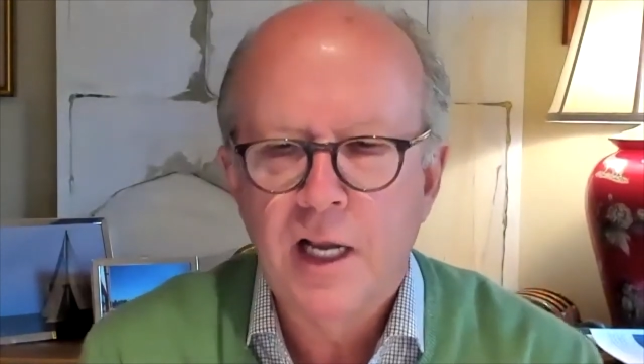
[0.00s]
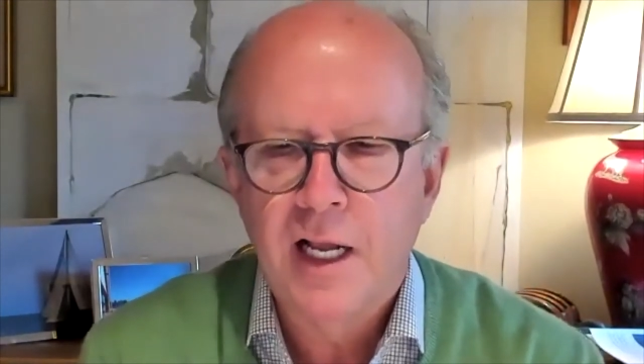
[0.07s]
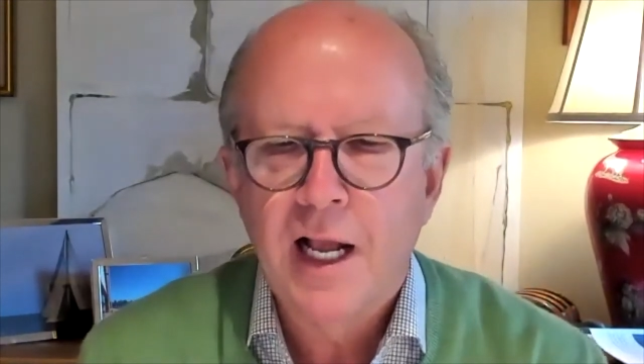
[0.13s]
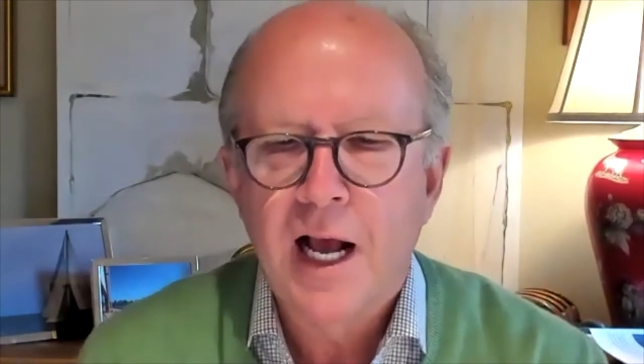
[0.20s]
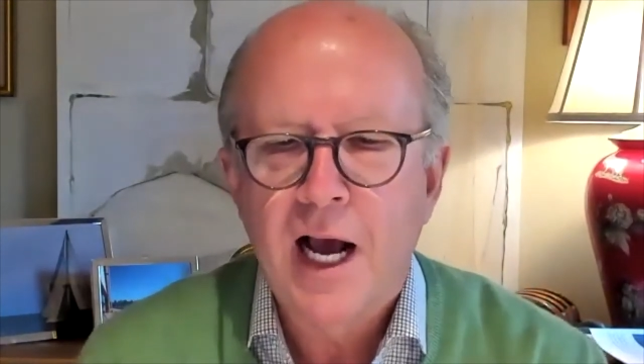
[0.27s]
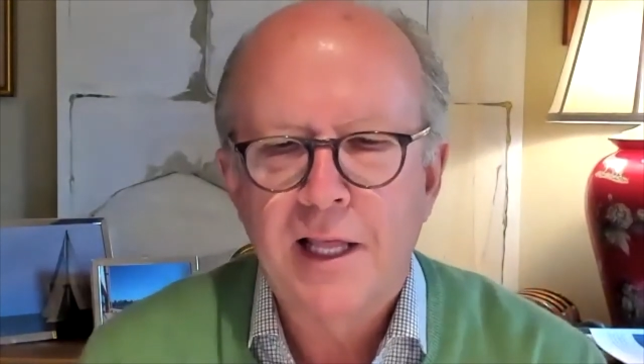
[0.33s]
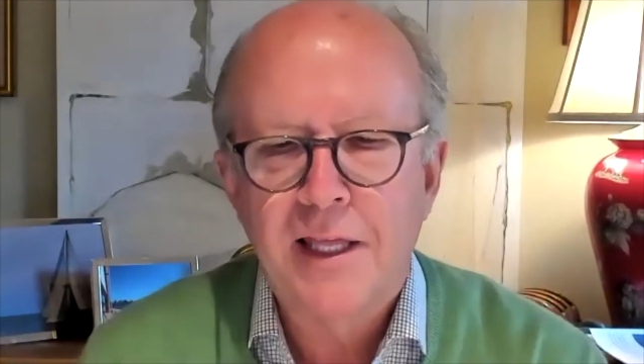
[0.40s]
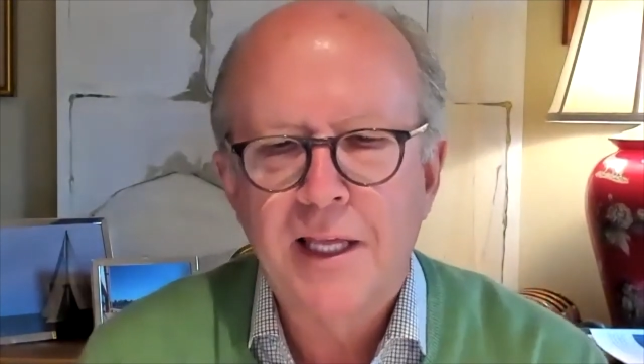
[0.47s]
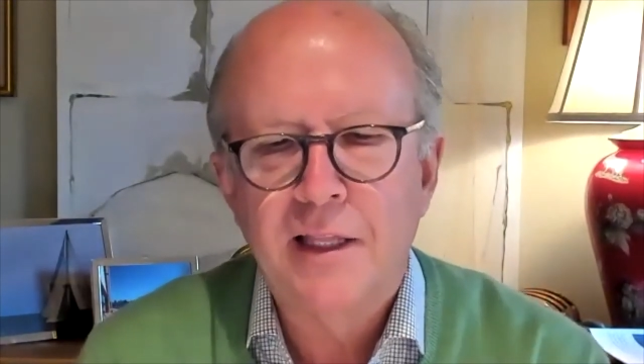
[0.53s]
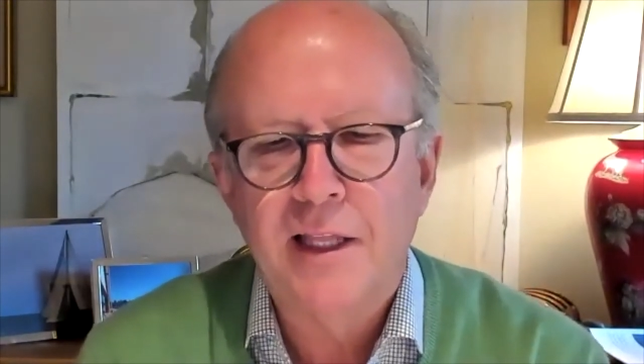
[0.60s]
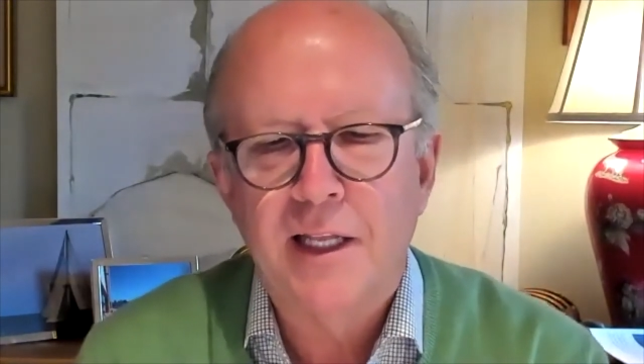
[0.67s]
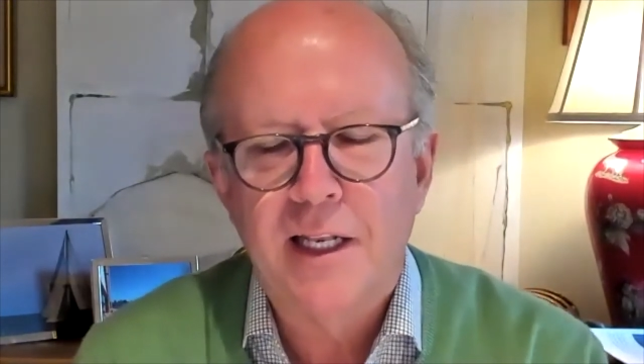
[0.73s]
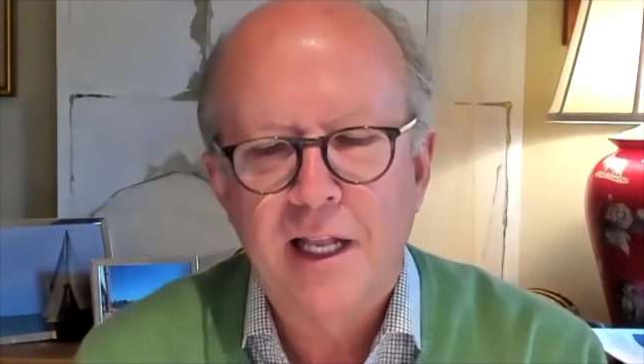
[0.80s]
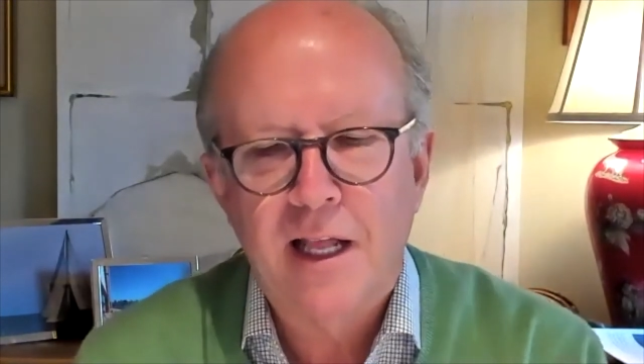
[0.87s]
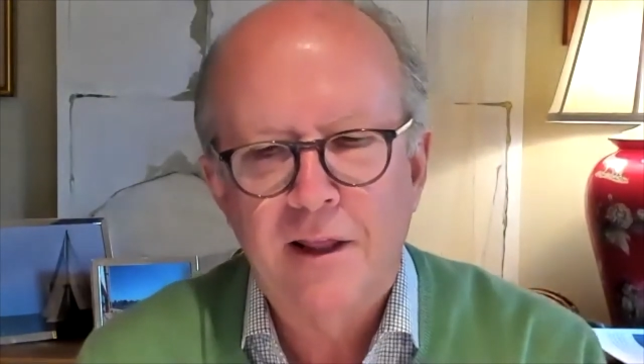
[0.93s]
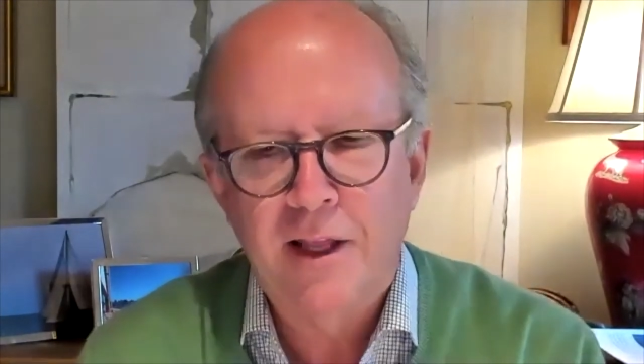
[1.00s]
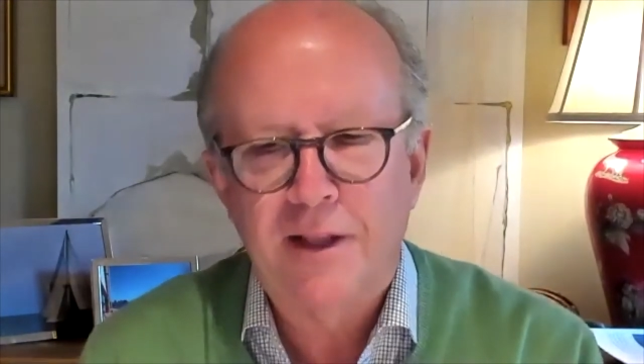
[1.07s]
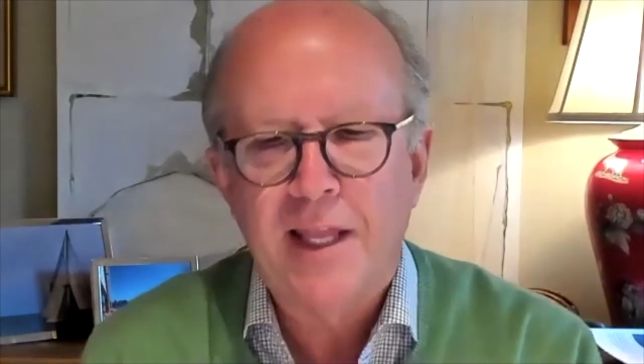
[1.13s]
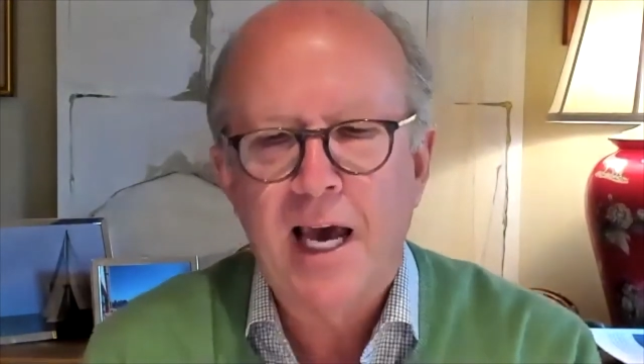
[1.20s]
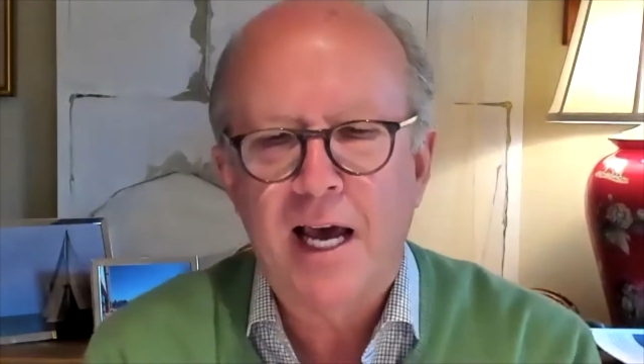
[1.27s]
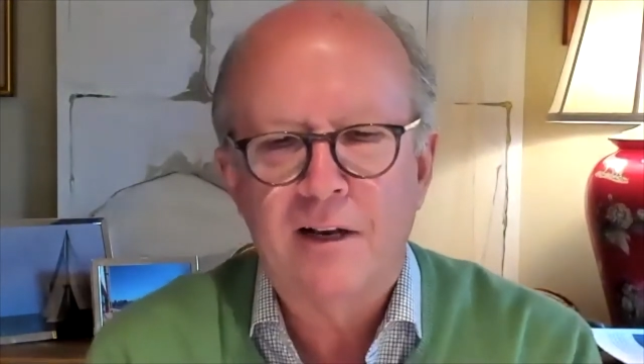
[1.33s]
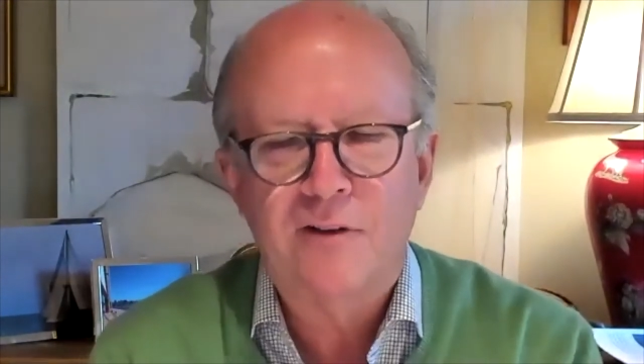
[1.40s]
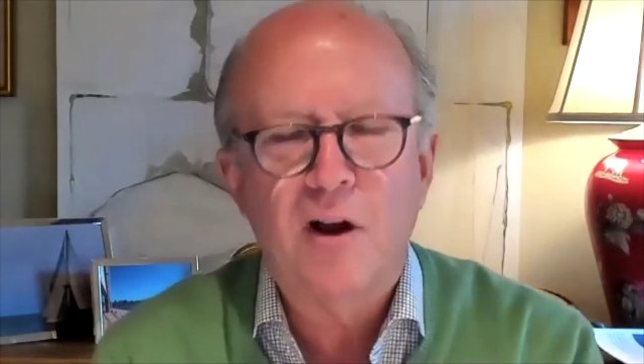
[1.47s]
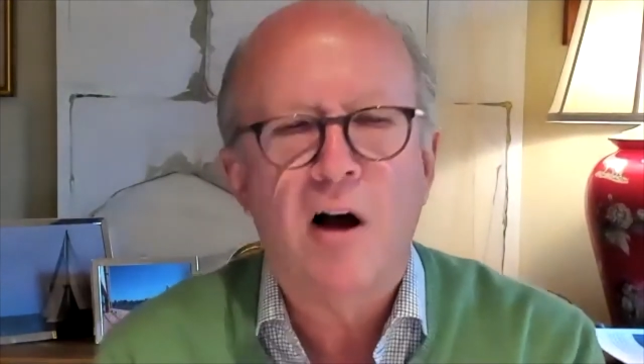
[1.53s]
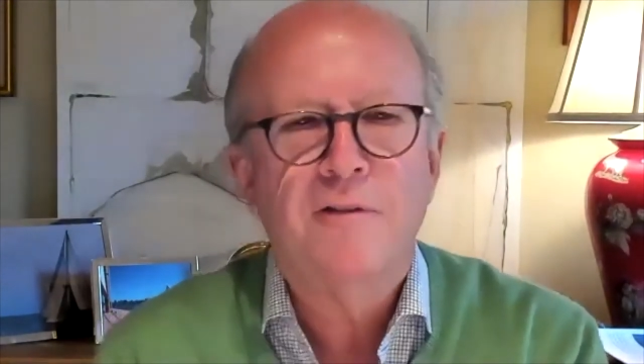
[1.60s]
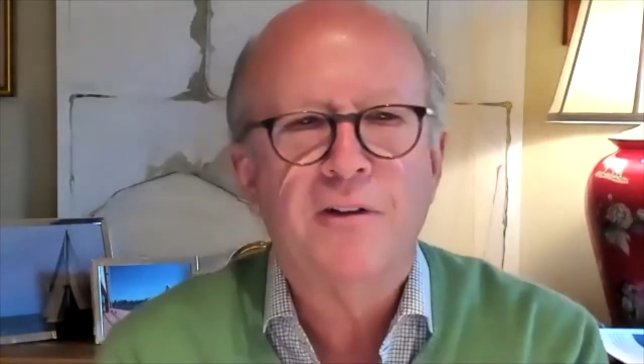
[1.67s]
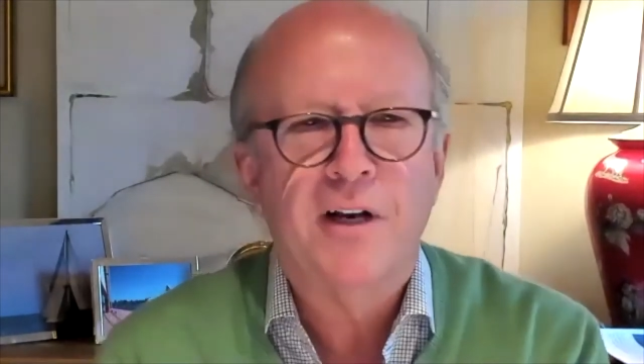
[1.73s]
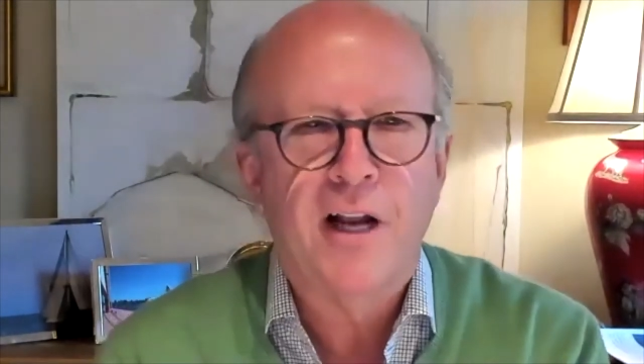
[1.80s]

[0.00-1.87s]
I think that, that that is often